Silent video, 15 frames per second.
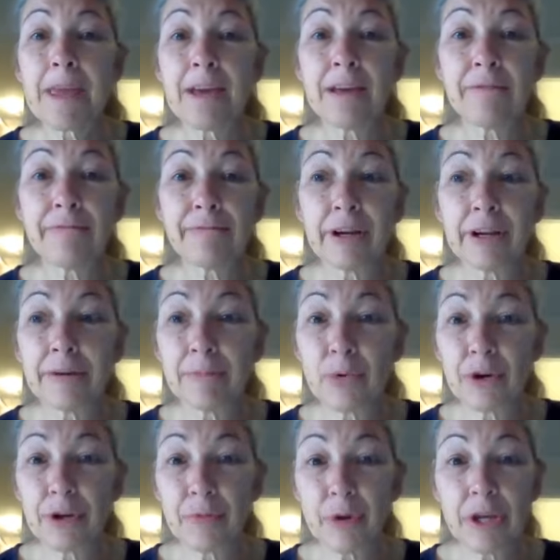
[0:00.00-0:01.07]
And Friday
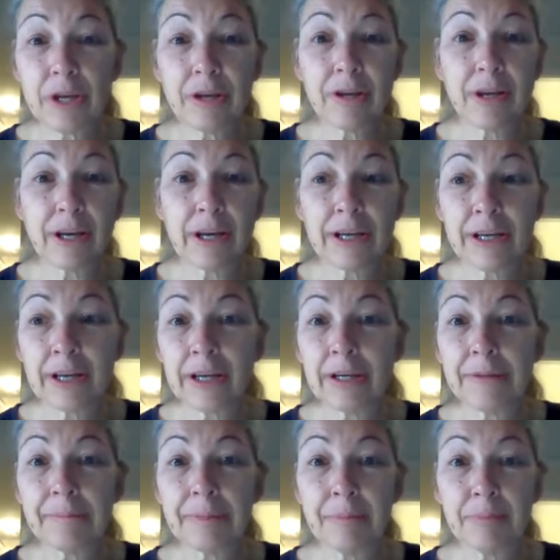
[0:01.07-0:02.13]
morning, we got
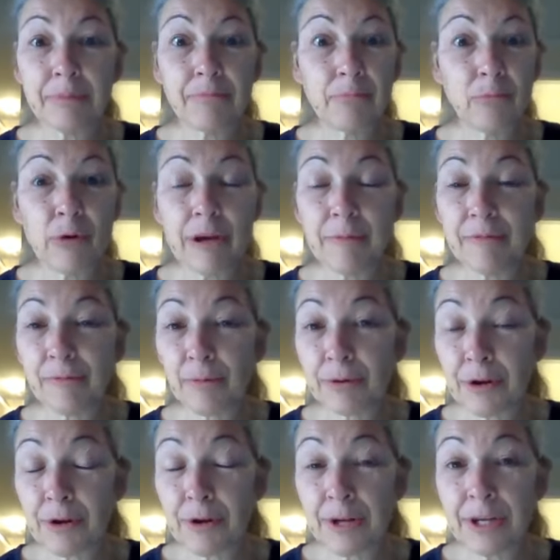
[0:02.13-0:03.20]
up way before
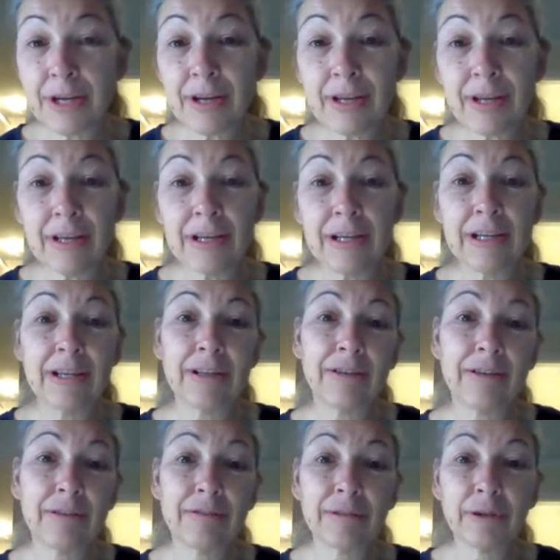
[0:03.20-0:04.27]
dawn
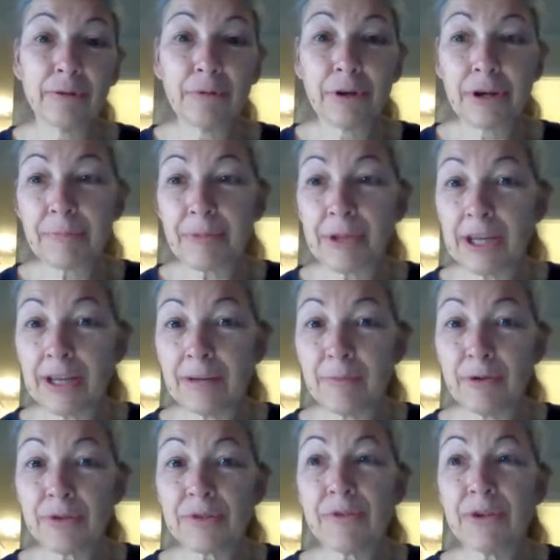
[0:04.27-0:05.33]
and loaded up the
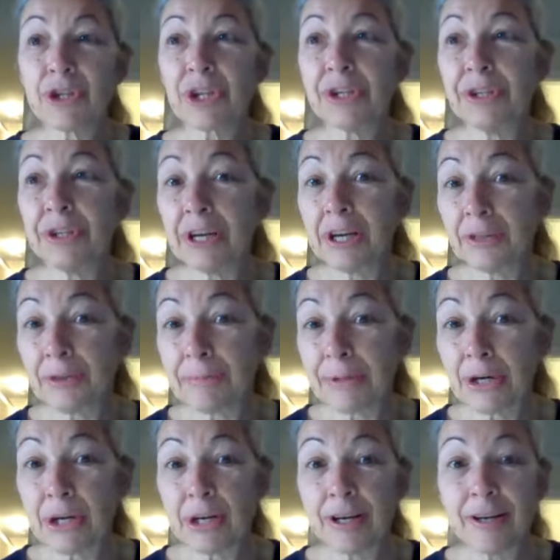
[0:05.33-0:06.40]
animals, finished cleaning out the
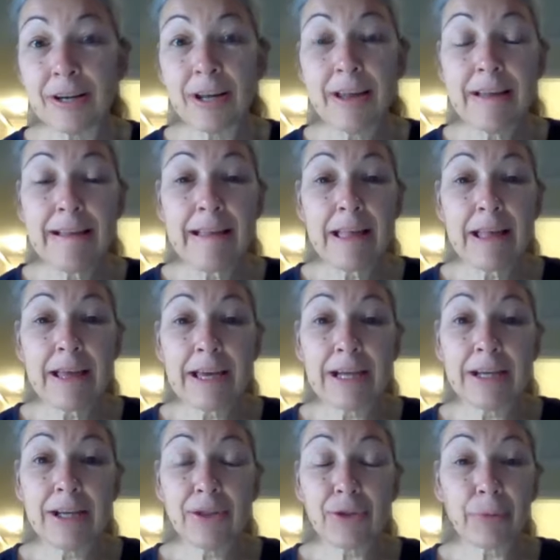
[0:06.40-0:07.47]
barn,
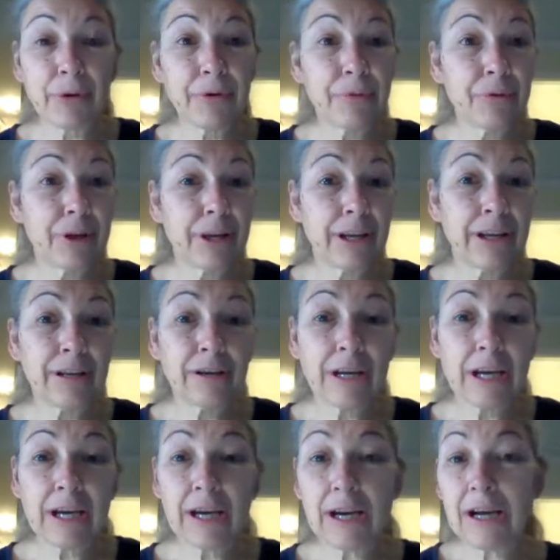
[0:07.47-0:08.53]
and hit the road. And
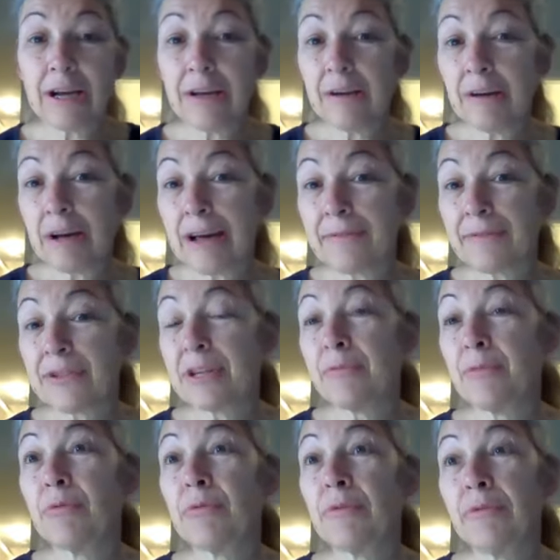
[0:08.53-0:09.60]
I have to say,
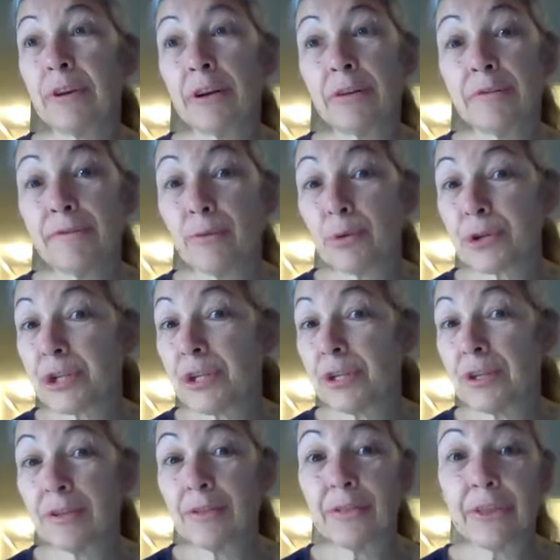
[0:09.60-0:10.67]
we were very
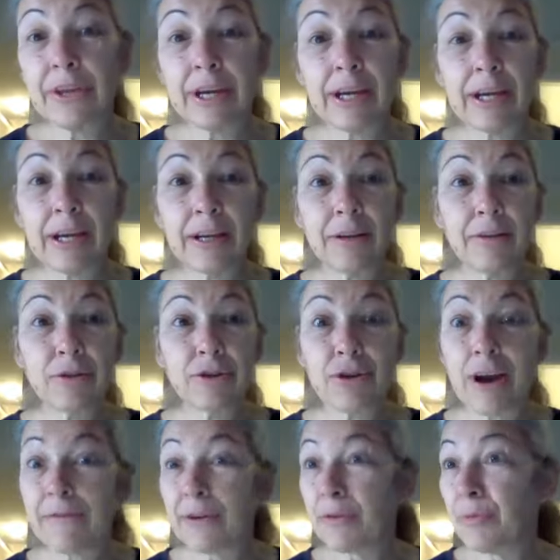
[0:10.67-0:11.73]
fortunate that
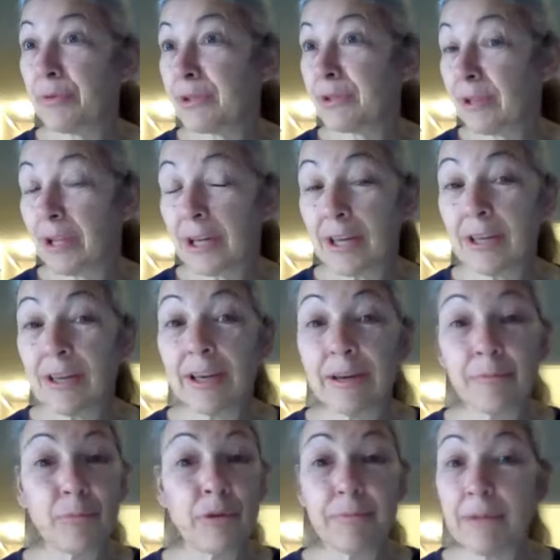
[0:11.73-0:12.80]
traffic was light
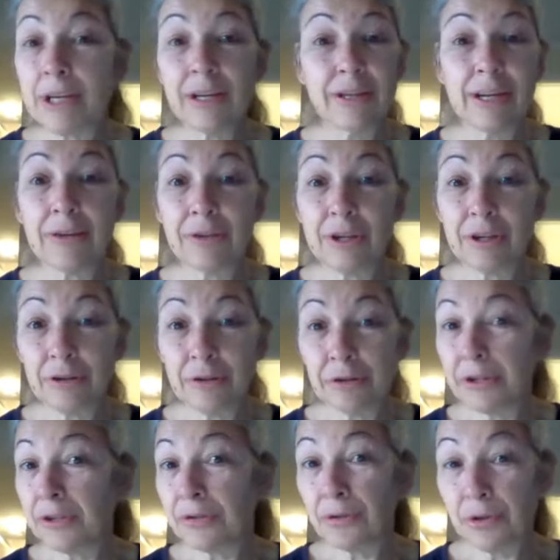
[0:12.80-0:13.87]
and we made it down here
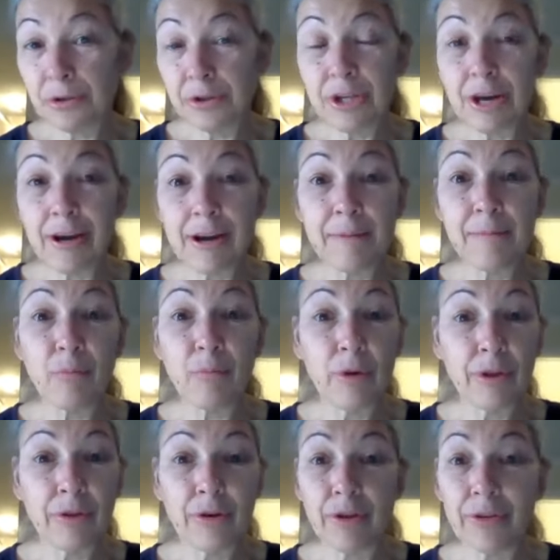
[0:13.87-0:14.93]
in good time
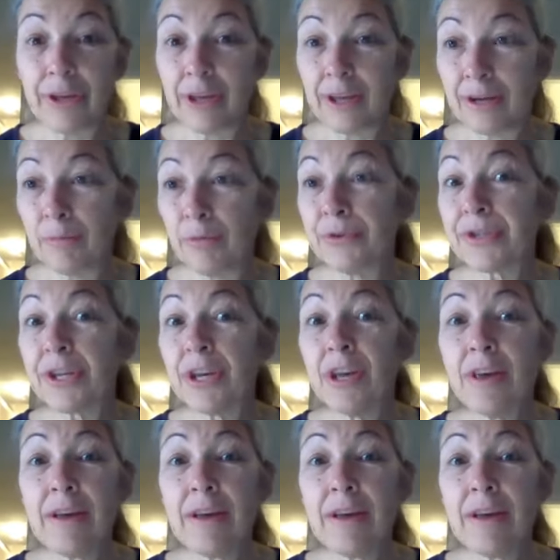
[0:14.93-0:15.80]
with all the animals.